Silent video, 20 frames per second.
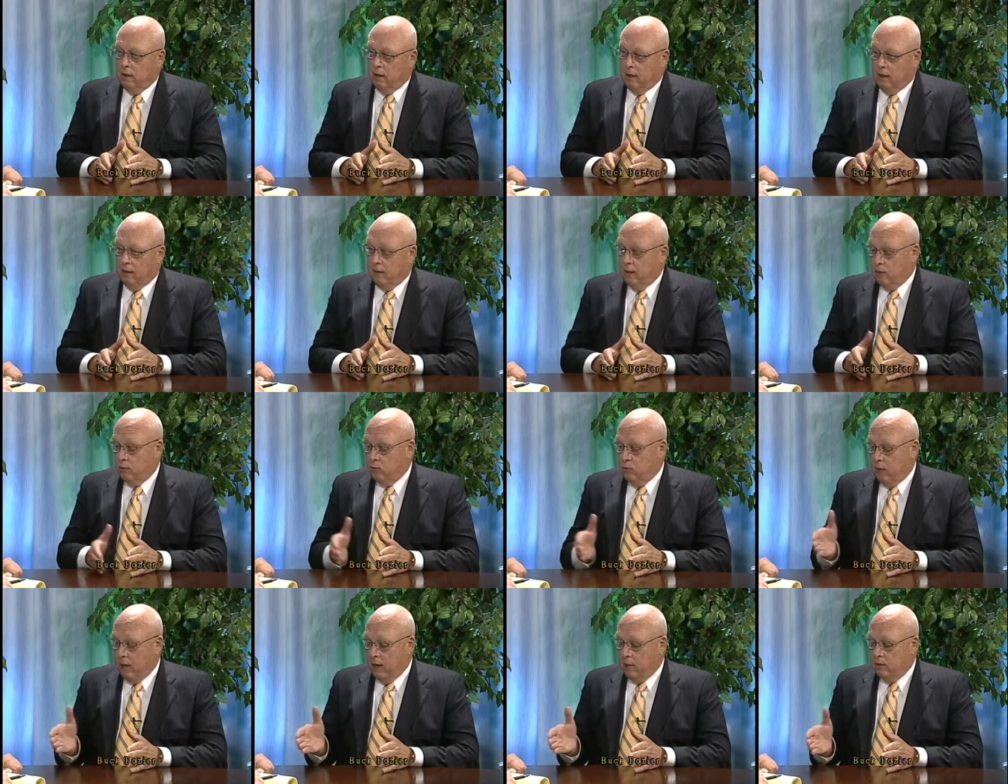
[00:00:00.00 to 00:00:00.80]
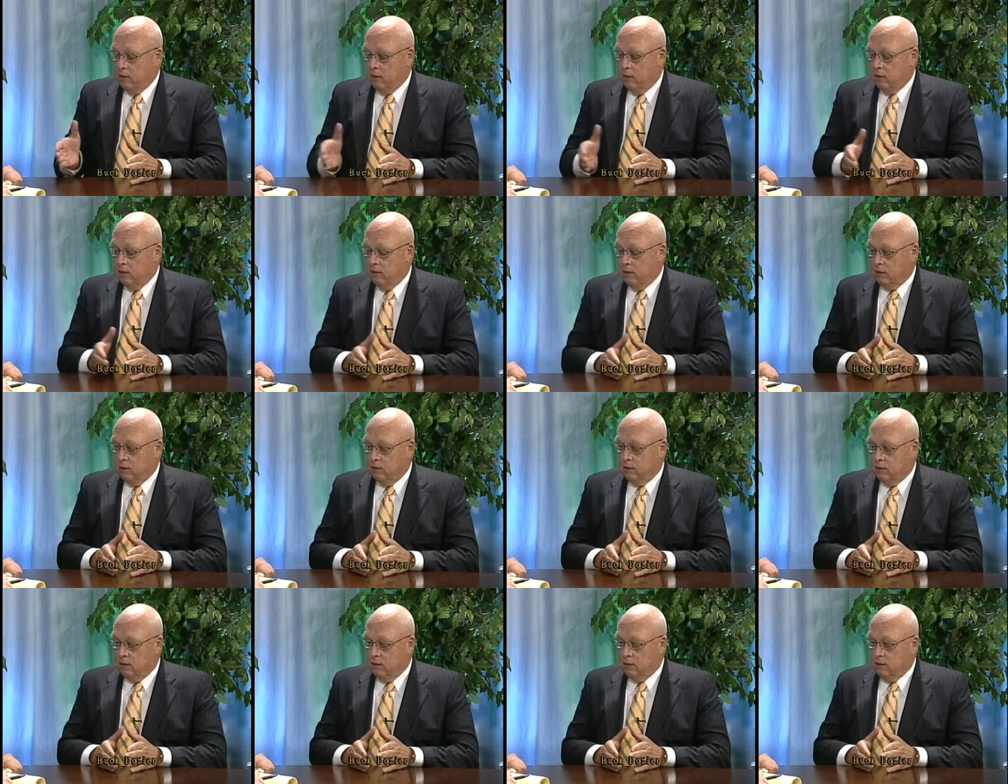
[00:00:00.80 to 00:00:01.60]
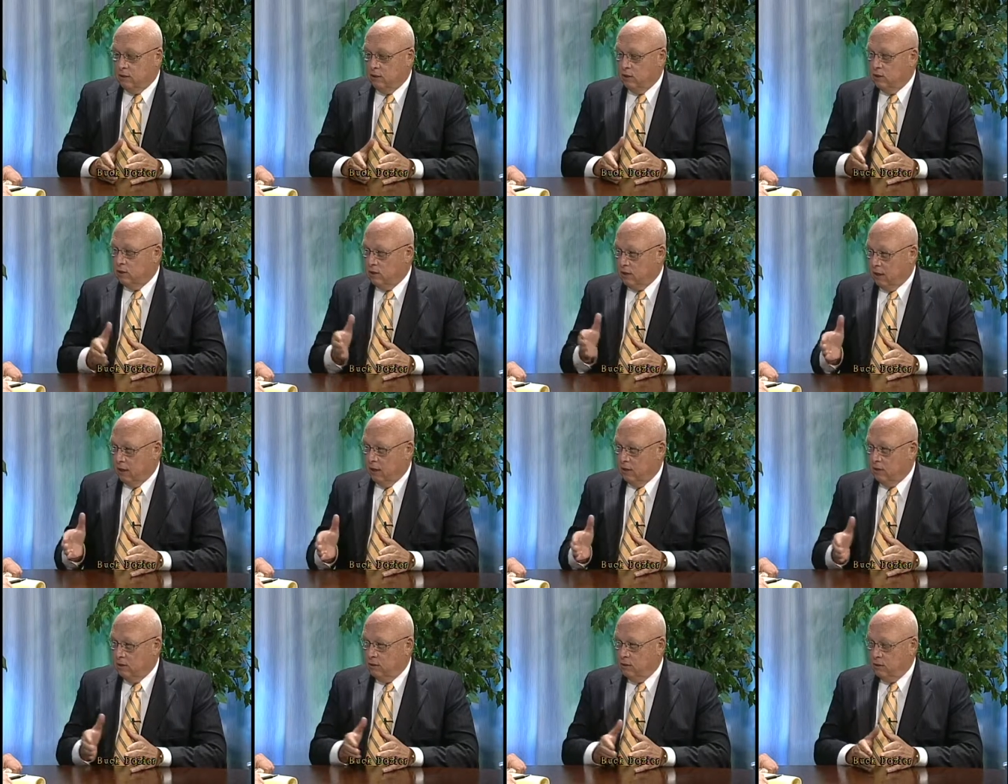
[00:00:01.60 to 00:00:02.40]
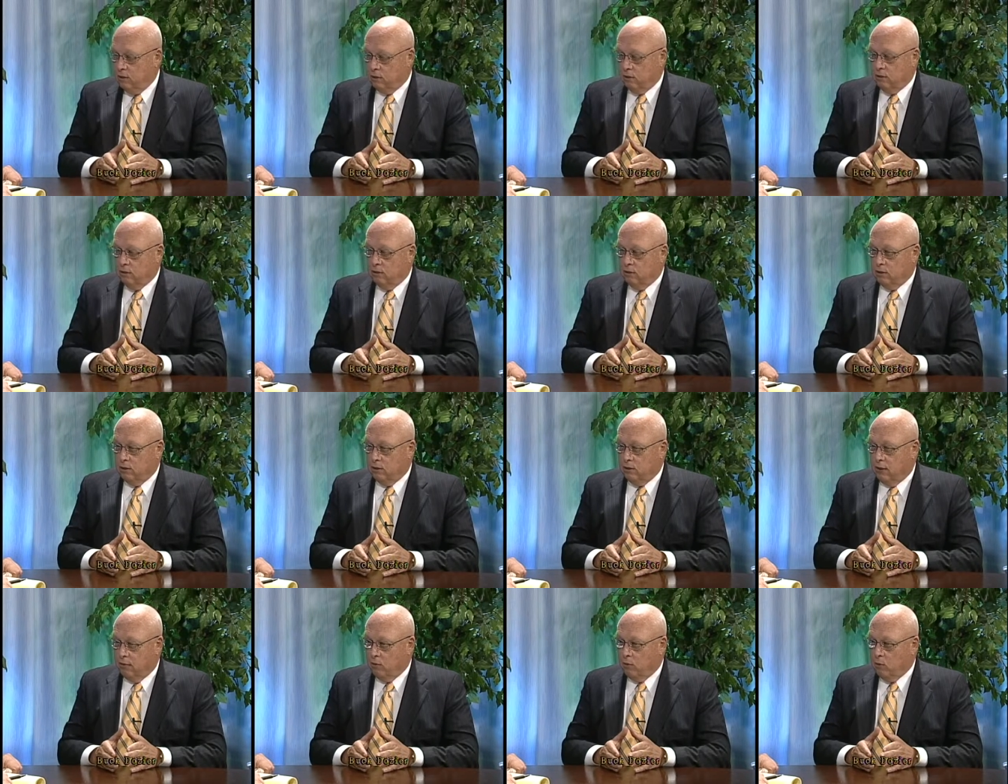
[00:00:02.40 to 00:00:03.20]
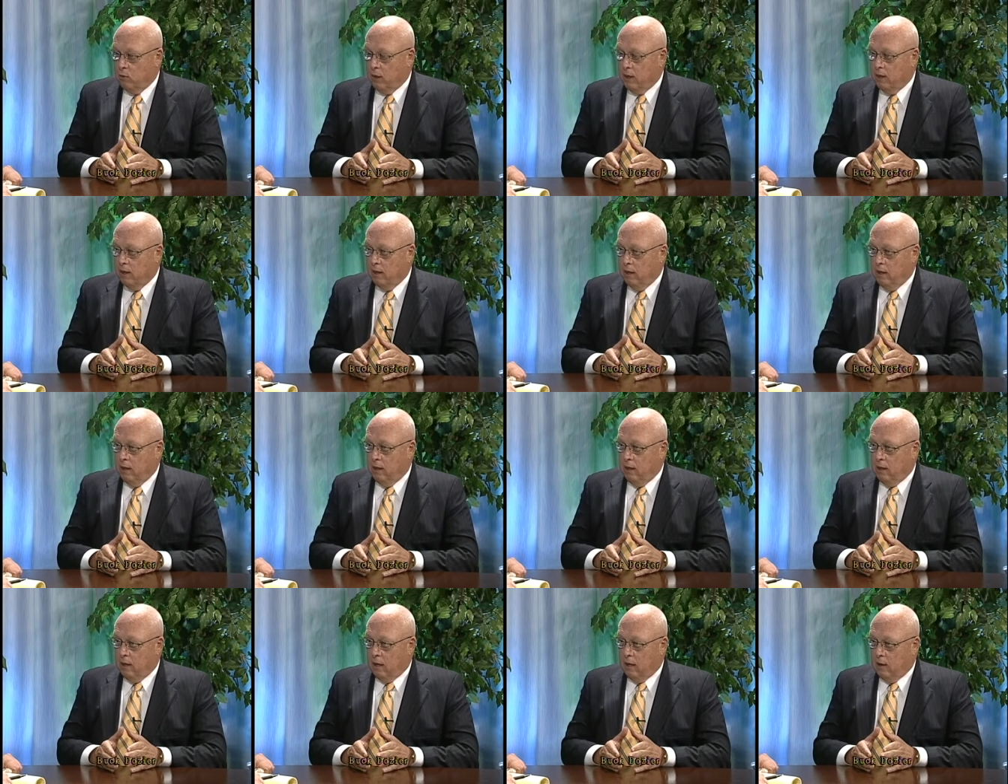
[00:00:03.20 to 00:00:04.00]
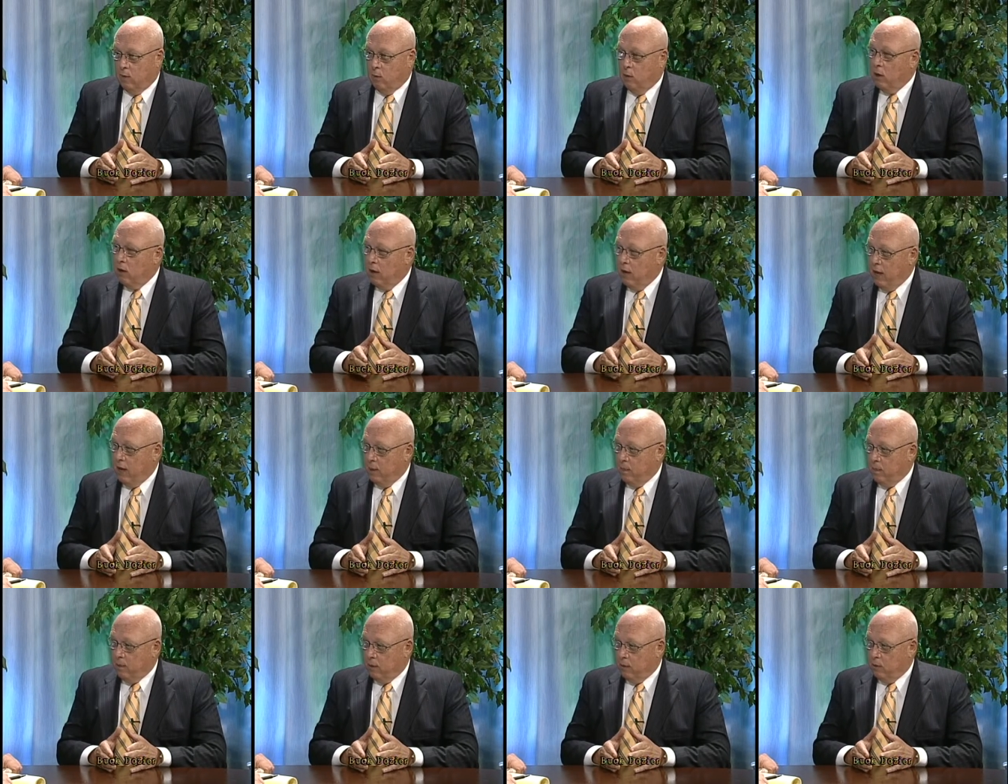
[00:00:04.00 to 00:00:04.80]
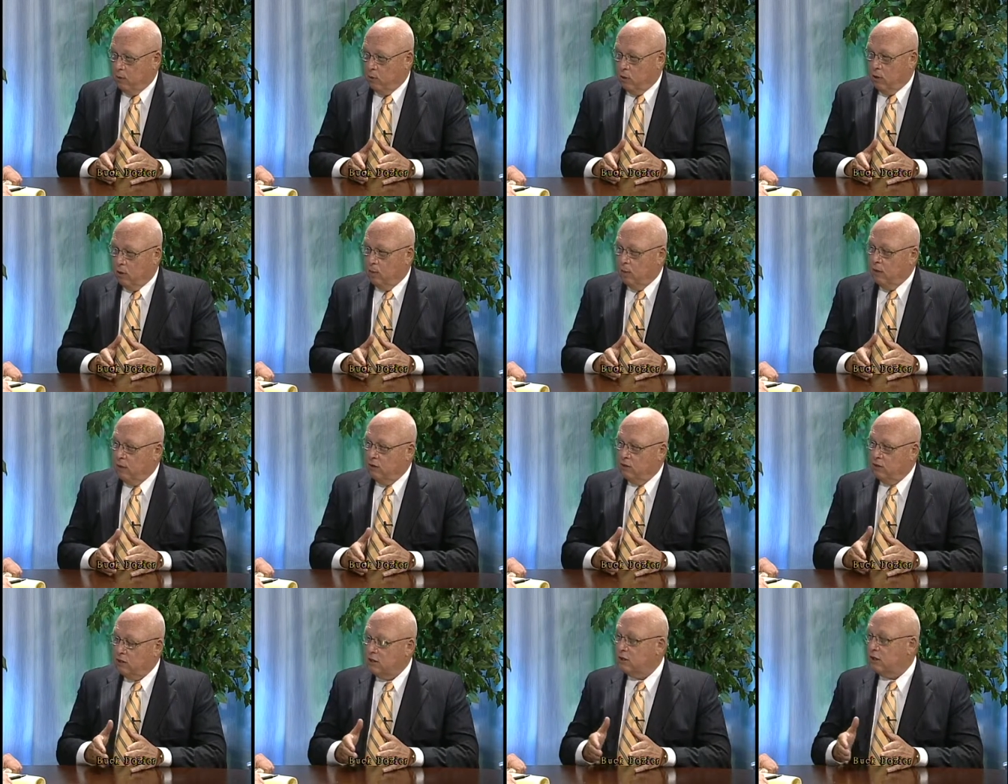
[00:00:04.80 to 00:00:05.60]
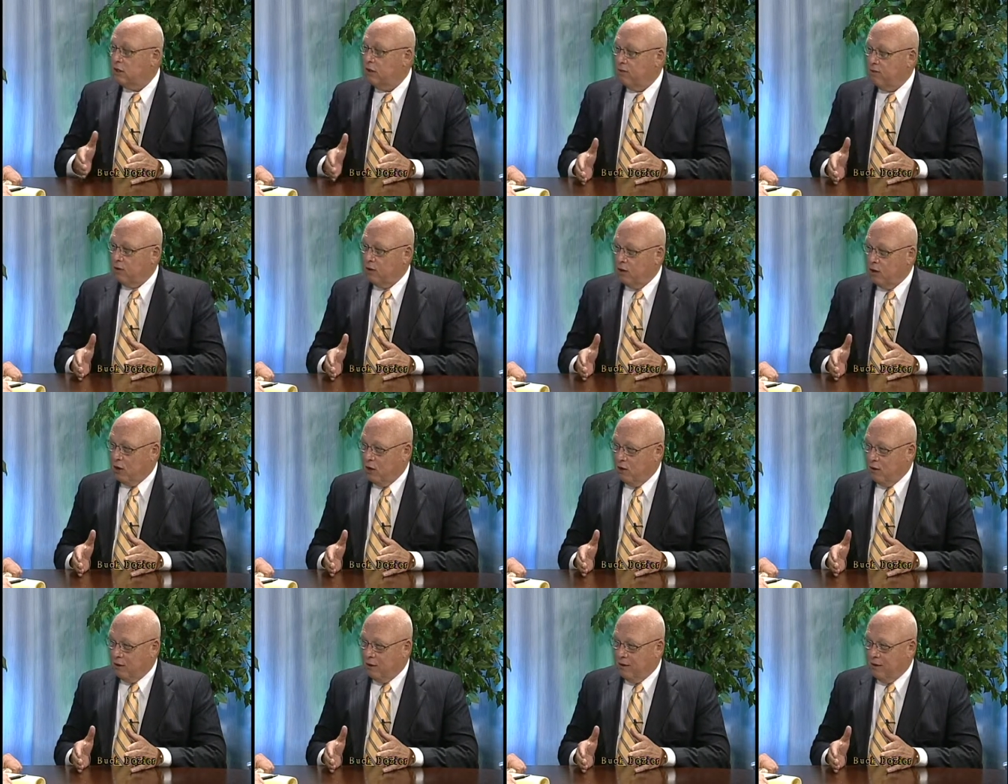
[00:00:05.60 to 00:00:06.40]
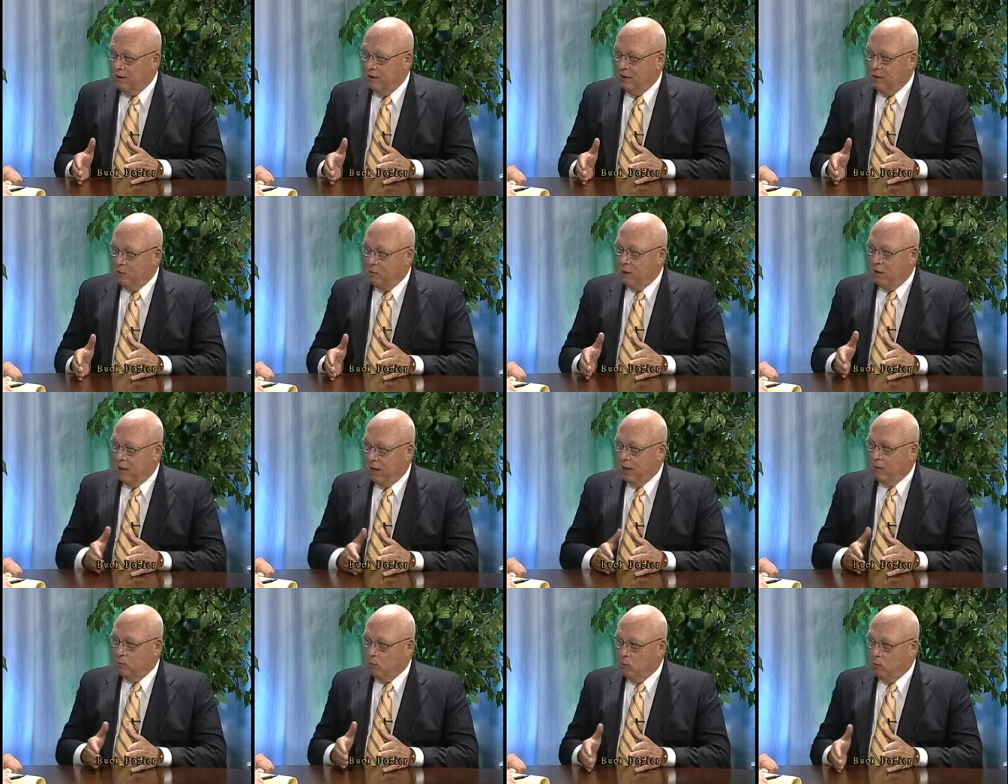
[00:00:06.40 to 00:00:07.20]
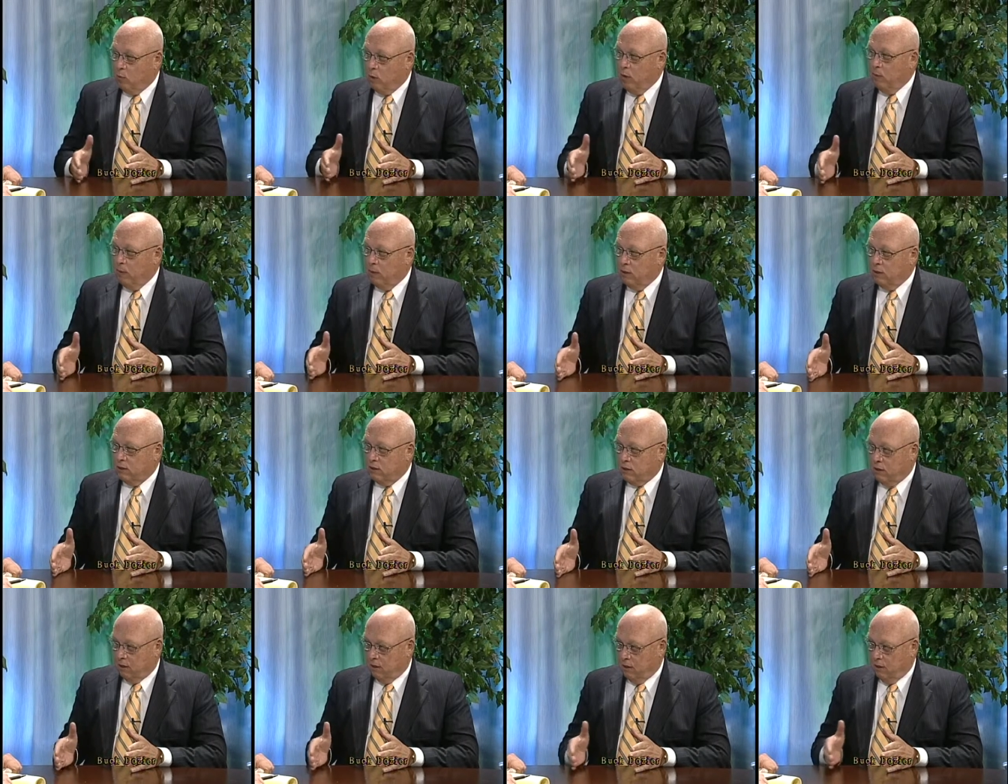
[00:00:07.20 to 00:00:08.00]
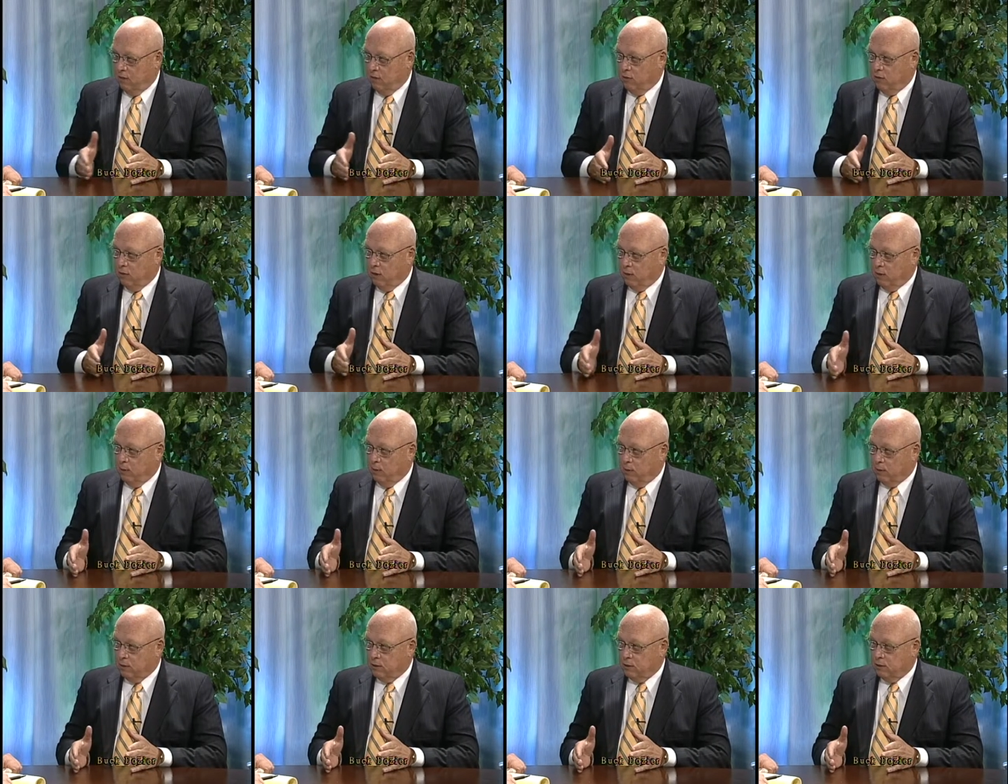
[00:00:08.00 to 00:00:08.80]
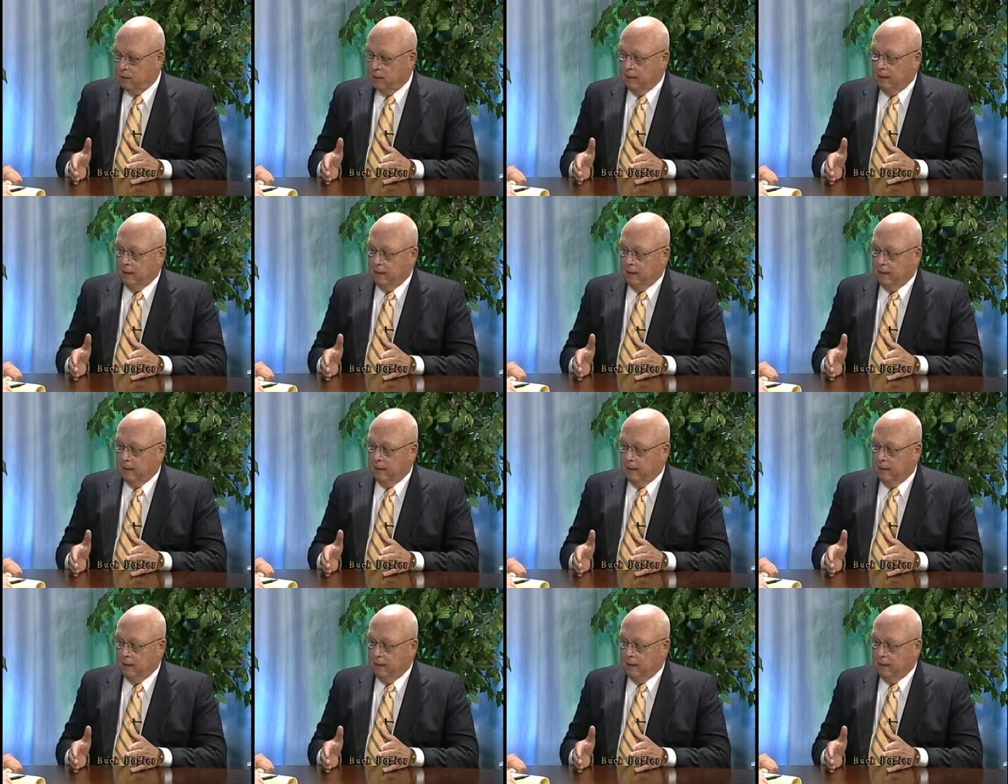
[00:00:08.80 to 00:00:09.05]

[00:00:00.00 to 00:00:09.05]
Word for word: Uh, that's what our church is, is just said to, to everyone. Uh, we're going to help you. We're going to be the significant other. We'd like to, we want to be the significant other person,